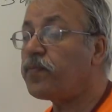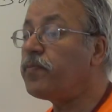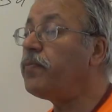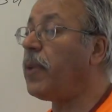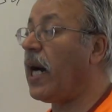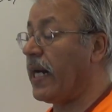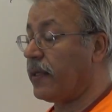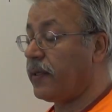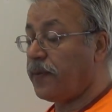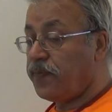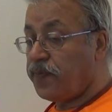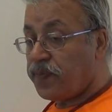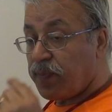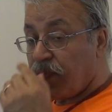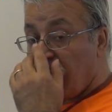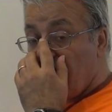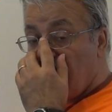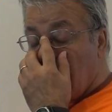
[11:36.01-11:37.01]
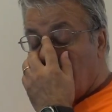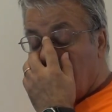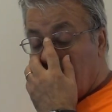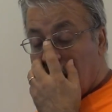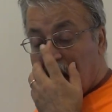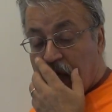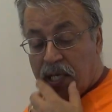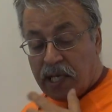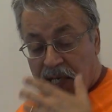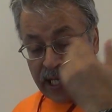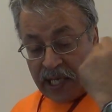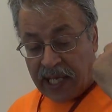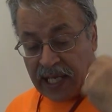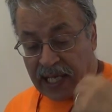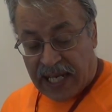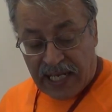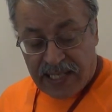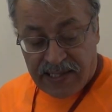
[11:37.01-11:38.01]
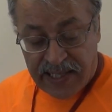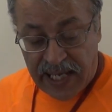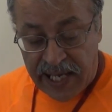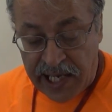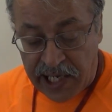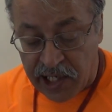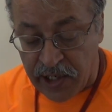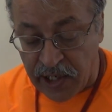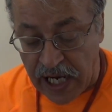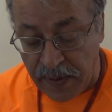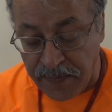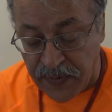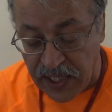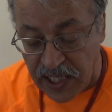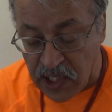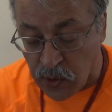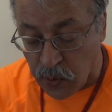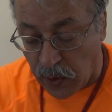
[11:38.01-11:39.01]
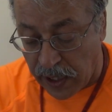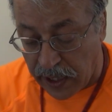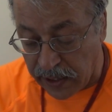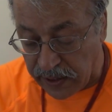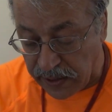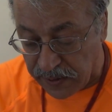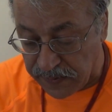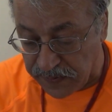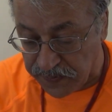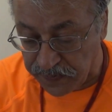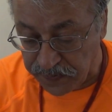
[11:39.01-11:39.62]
But let's say he grabbed this one,